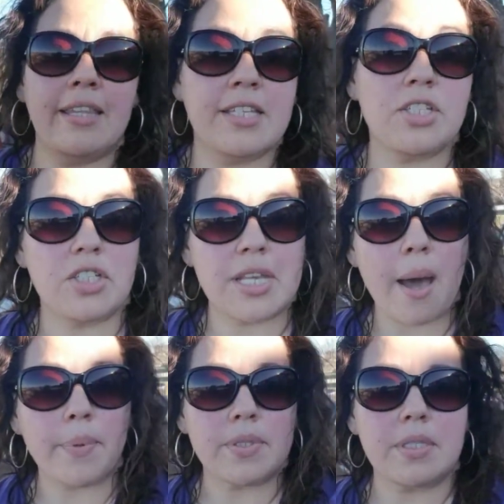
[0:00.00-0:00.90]
this just
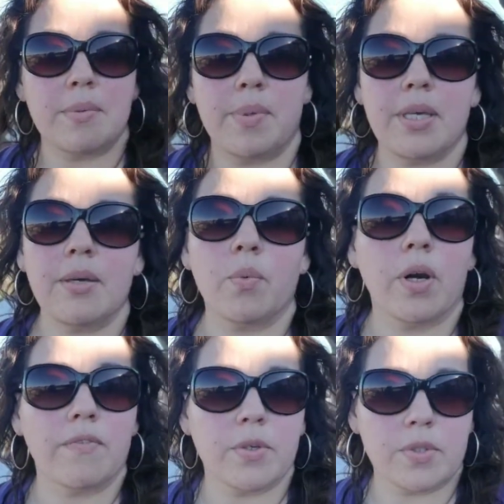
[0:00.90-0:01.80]
happens to be one
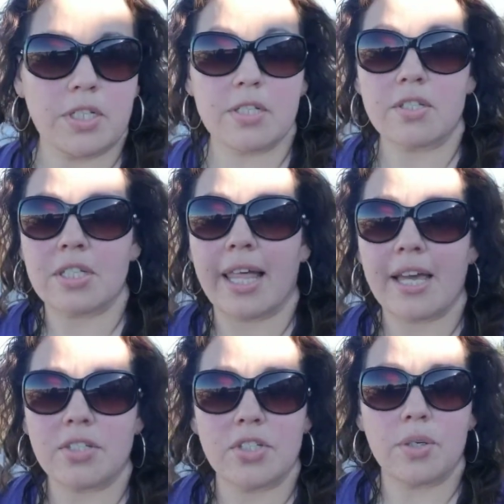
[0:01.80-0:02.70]
of those years.
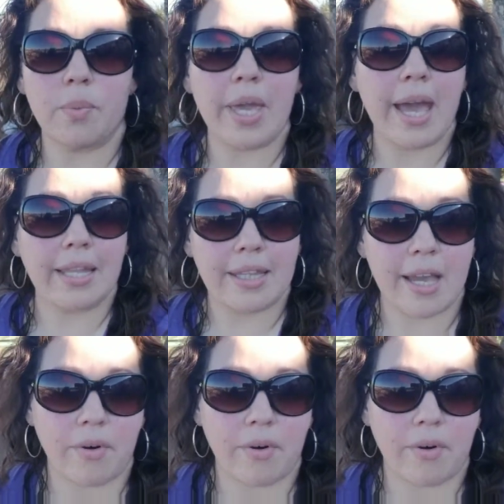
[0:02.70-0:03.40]
Last year we had that